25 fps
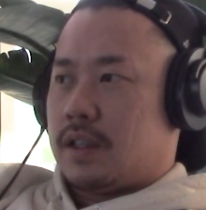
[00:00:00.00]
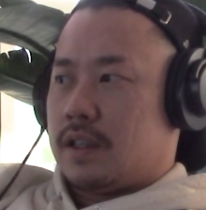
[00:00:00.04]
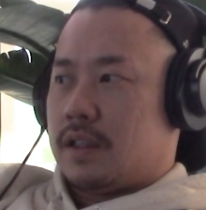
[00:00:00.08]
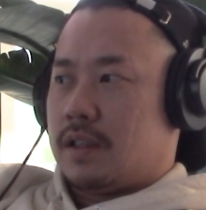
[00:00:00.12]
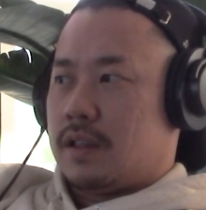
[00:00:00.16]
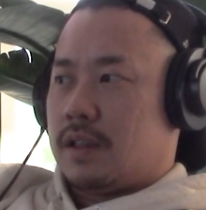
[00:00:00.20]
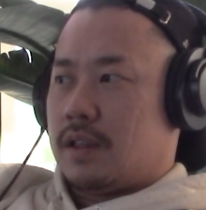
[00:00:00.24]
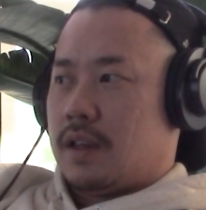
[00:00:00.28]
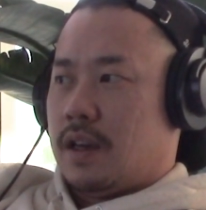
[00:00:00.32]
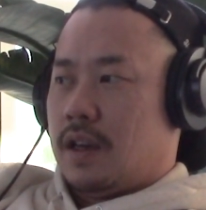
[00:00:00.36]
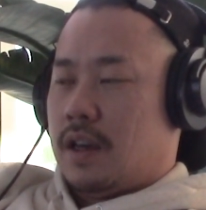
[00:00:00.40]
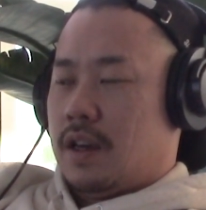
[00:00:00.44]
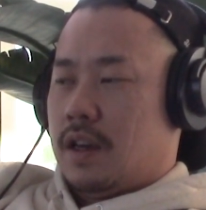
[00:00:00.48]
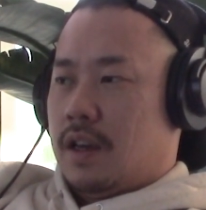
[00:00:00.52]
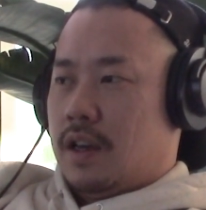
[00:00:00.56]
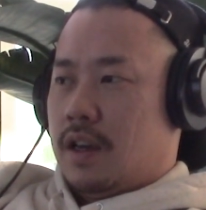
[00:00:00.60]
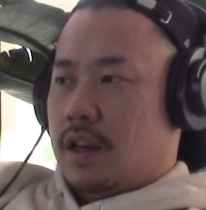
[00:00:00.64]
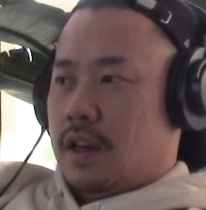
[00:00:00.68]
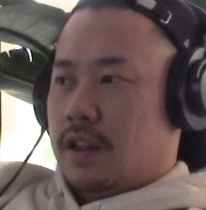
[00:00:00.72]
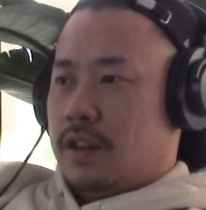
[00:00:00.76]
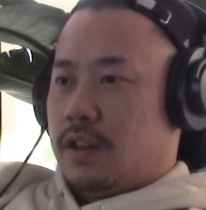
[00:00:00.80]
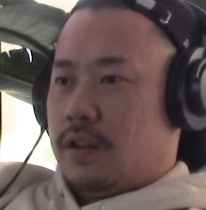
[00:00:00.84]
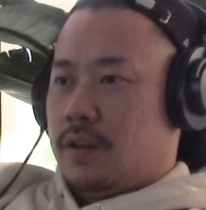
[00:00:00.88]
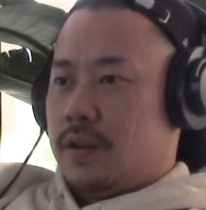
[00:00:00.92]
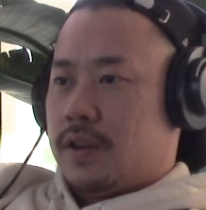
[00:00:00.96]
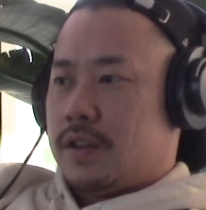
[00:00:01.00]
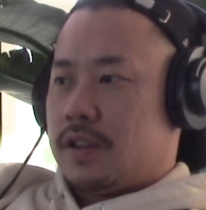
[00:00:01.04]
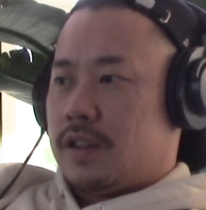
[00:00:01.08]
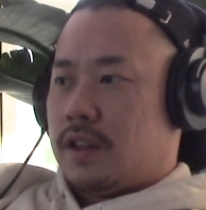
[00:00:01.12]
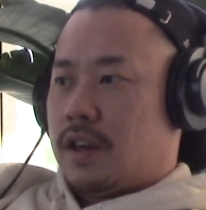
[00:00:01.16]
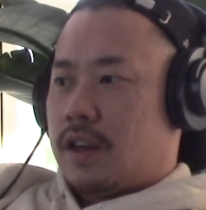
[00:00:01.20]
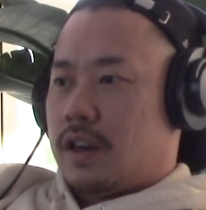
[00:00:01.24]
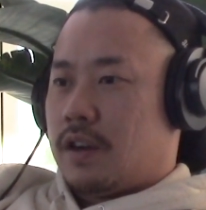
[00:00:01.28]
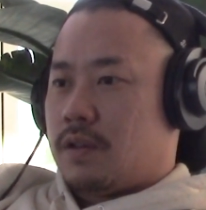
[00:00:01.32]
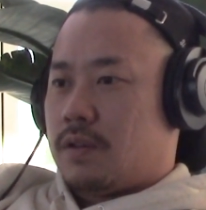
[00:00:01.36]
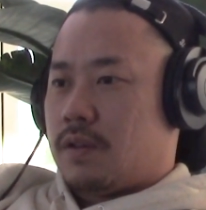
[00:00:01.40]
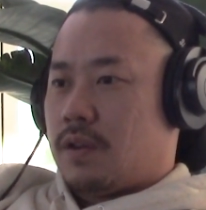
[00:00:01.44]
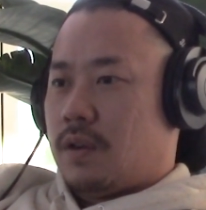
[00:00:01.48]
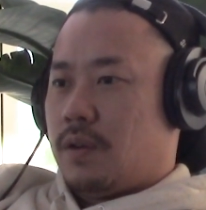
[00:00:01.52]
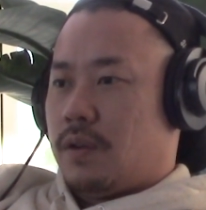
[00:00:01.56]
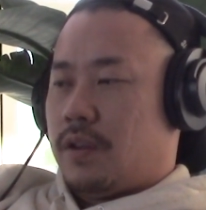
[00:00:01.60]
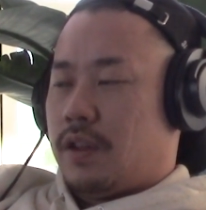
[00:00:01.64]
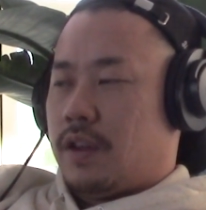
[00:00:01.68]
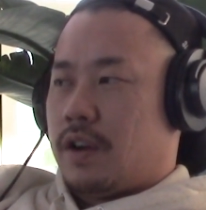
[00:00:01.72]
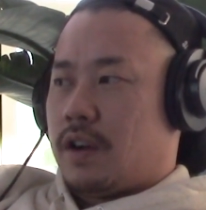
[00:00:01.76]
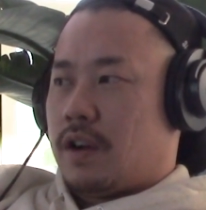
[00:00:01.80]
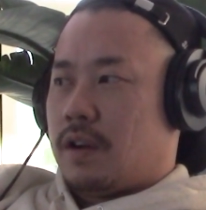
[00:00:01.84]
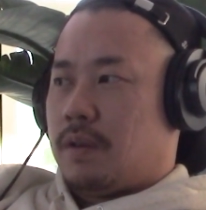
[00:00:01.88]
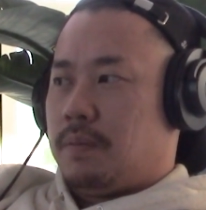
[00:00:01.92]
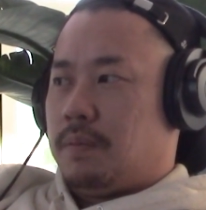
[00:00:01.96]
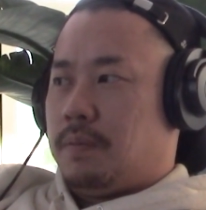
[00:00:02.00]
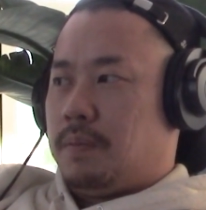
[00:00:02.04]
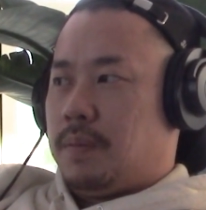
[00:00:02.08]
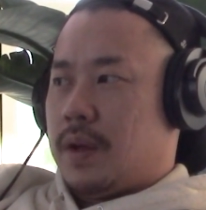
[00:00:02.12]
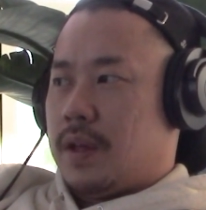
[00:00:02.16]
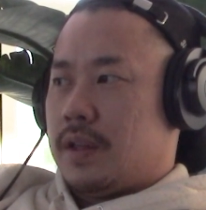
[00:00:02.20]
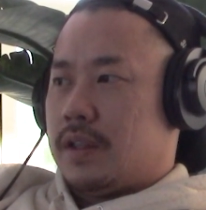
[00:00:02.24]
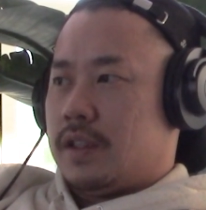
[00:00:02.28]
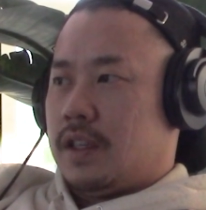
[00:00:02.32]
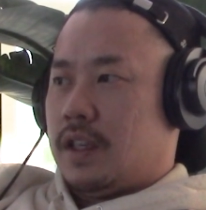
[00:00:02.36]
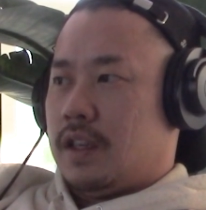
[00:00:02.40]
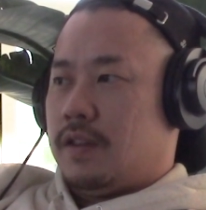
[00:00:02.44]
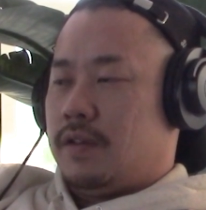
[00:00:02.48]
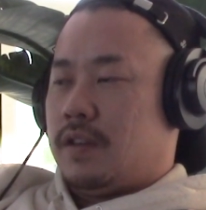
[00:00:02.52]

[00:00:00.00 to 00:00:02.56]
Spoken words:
because there is a lot of growth in our biz.